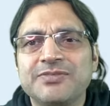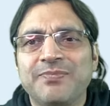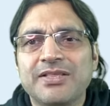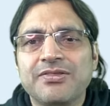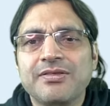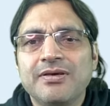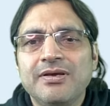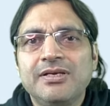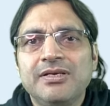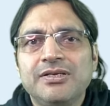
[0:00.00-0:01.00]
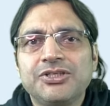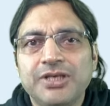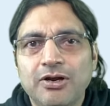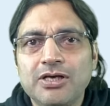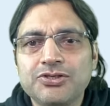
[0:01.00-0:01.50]
this much.
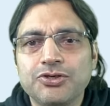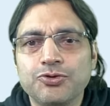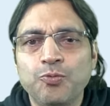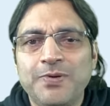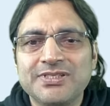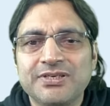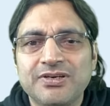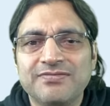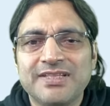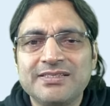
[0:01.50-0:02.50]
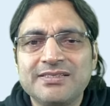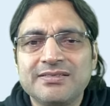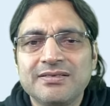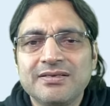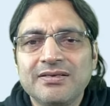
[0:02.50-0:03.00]
She lost 2% of
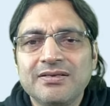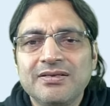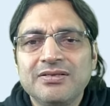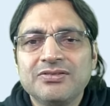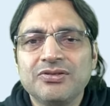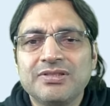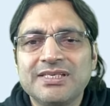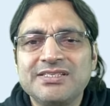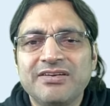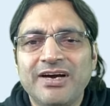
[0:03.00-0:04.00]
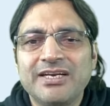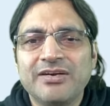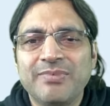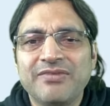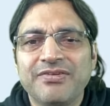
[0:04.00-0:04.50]
this. So this
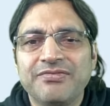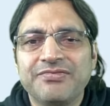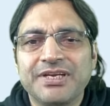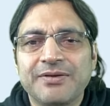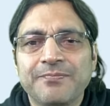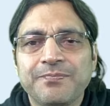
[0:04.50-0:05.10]
divided by 50.